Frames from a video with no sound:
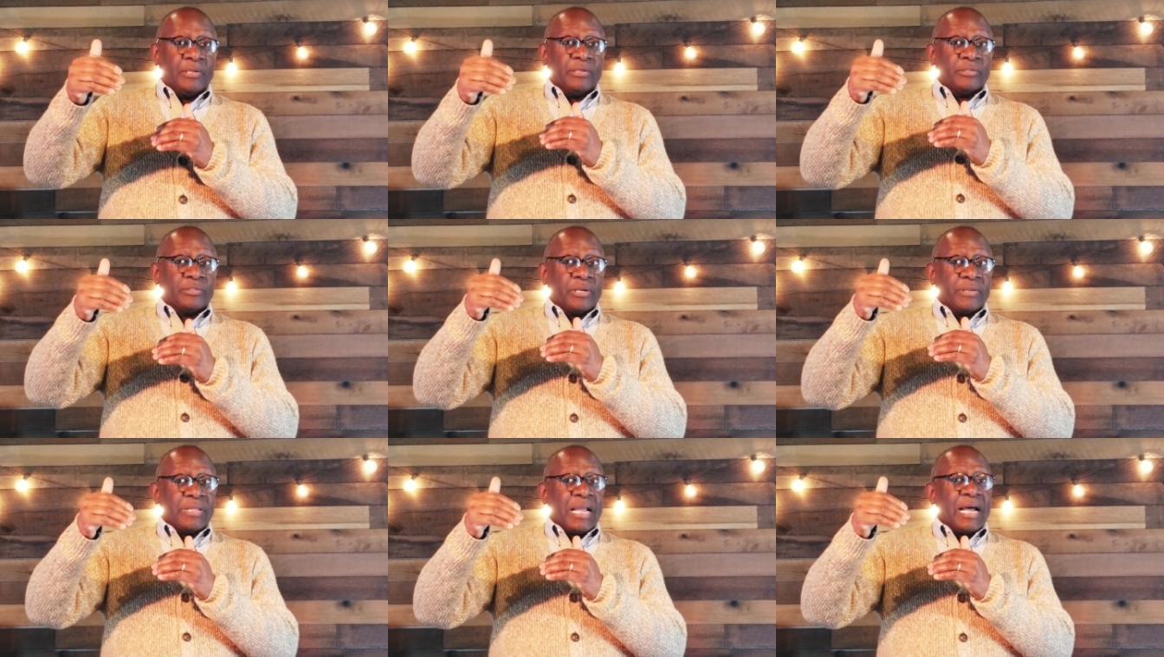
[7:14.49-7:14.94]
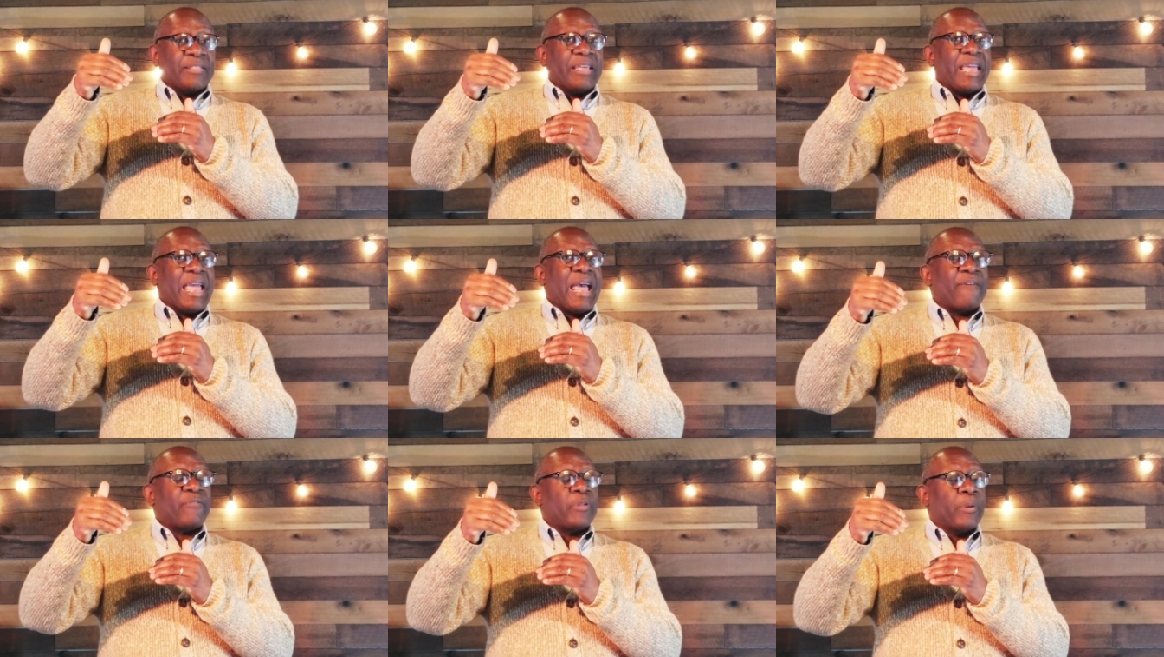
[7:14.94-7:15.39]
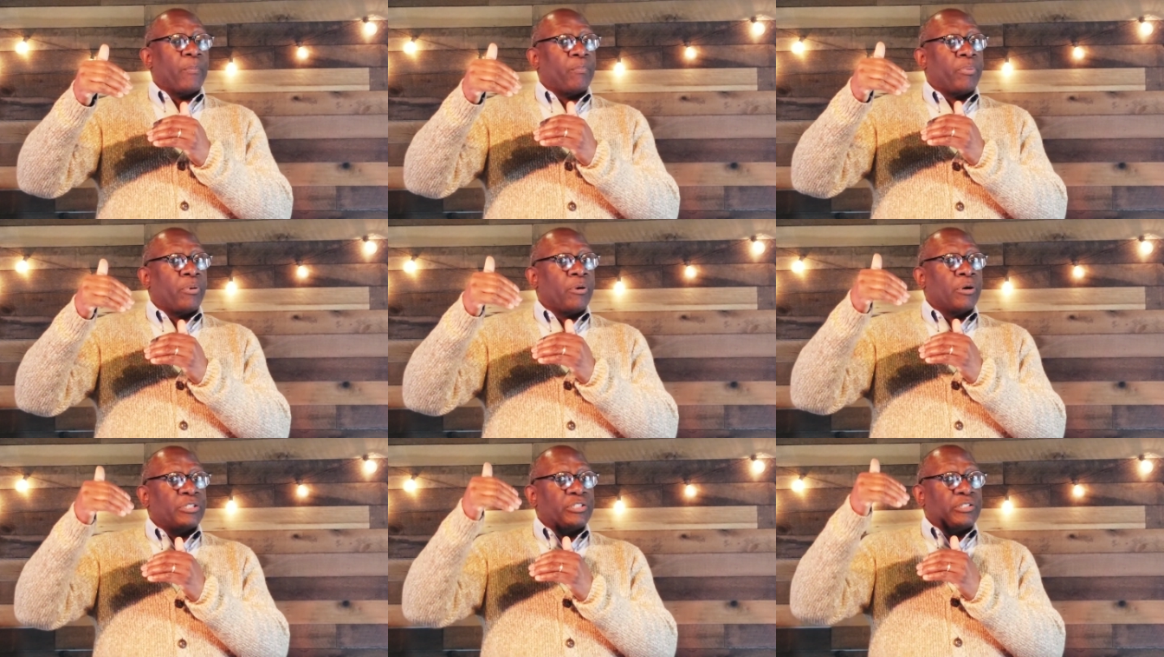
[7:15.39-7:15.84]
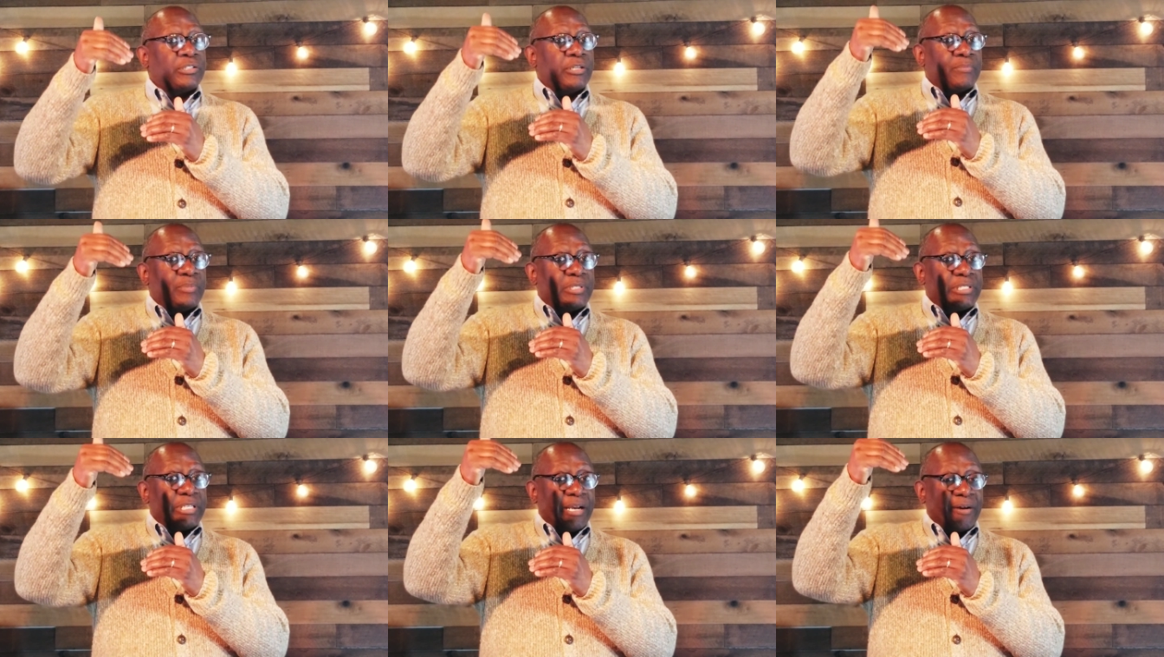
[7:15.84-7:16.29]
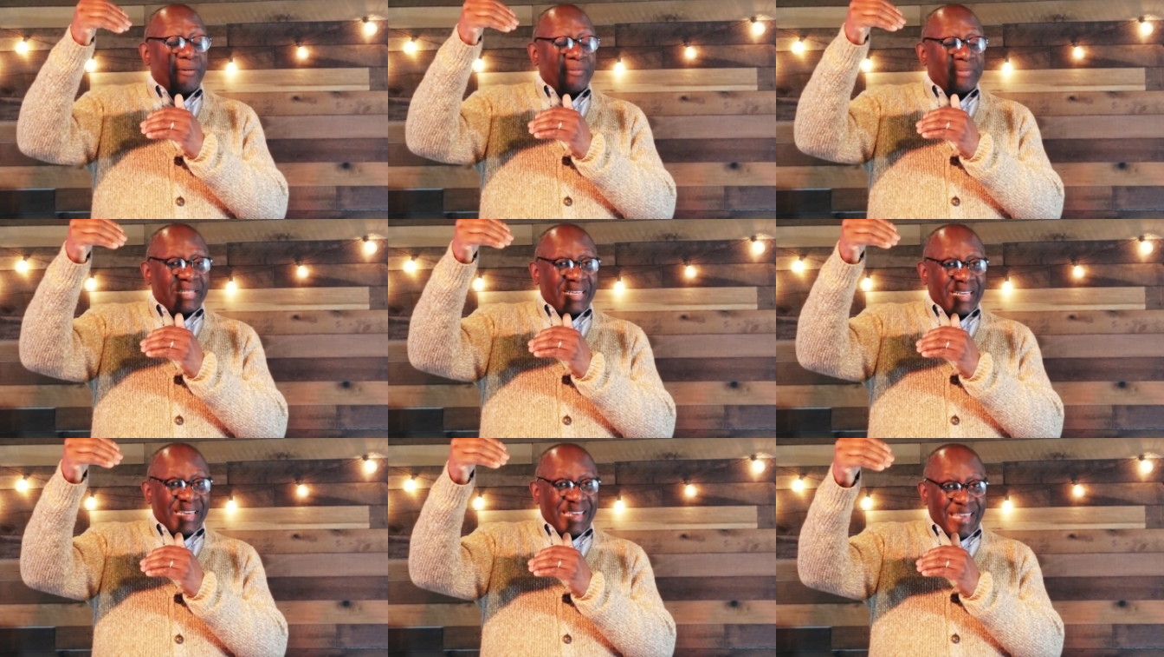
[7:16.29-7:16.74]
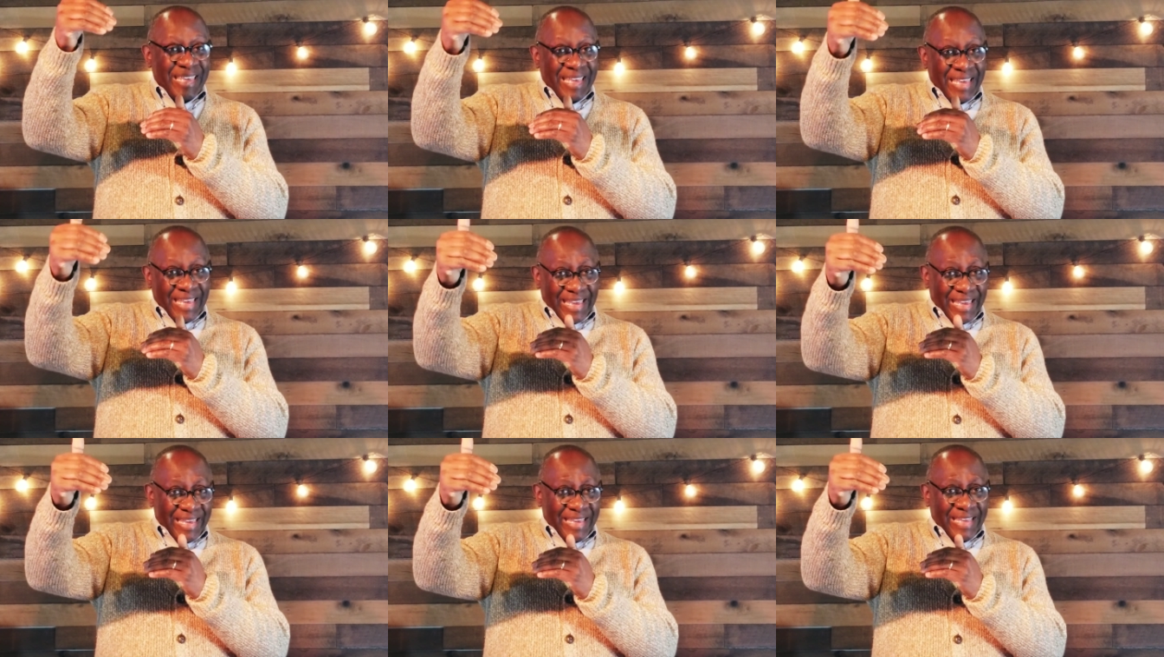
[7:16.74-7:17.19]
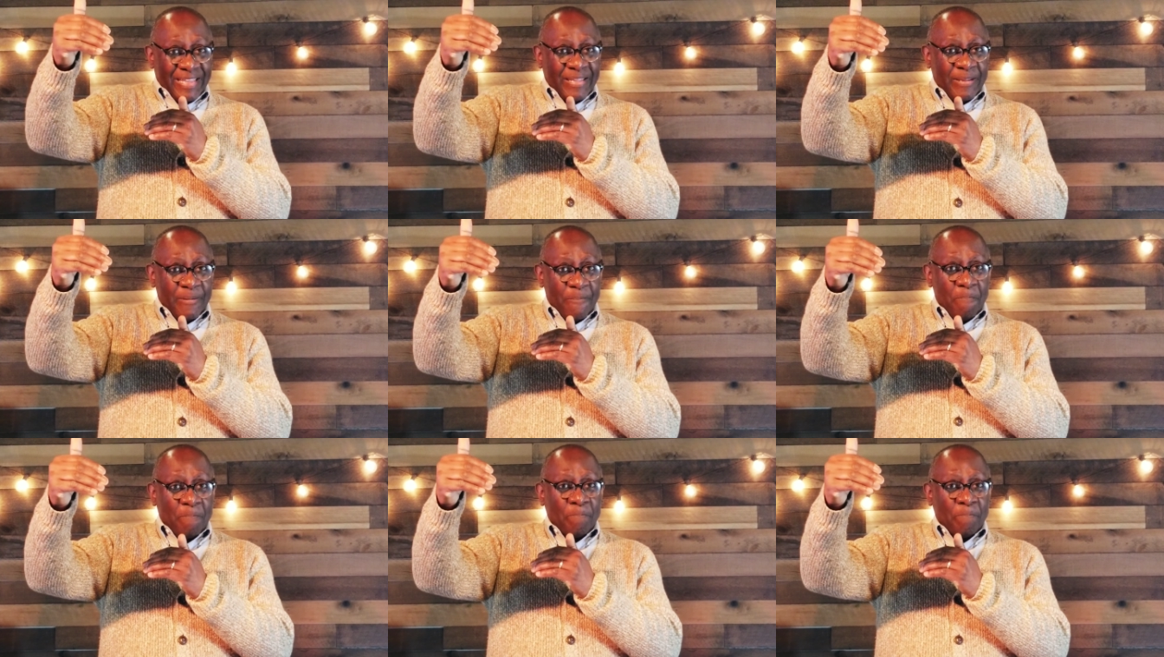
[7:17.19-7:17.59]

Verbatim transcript: So now they have to push themselves again